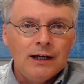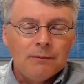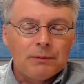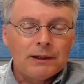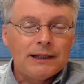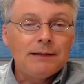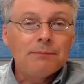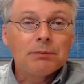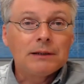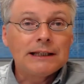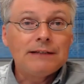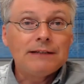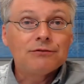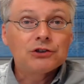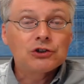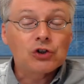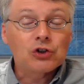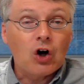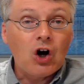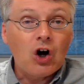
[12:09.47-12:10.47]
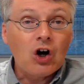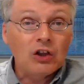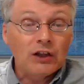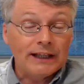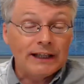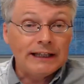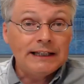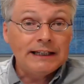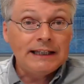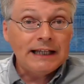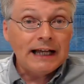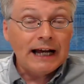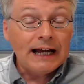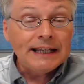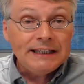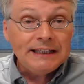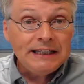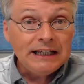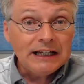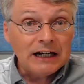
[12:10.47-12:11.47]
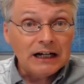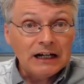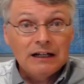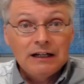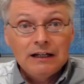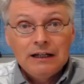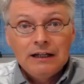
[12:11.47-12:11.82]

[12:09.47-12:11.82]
But he believed strongly in the idea